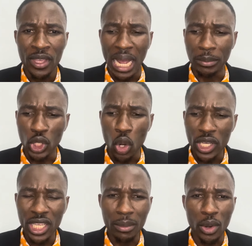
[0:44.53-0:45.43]
I'm
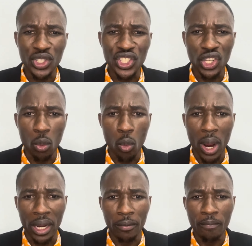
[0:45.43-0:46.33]
talking about
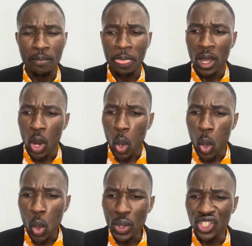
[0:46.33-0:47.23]
someone
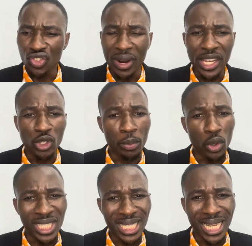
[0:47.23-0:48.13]
who is trying to
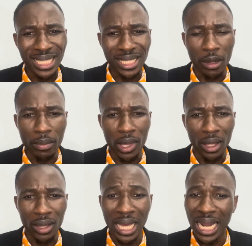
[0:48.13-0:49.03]
possess
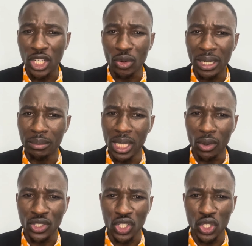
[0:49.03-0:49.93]
something that actually
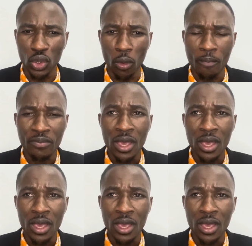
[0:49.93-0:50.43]
belongs to you.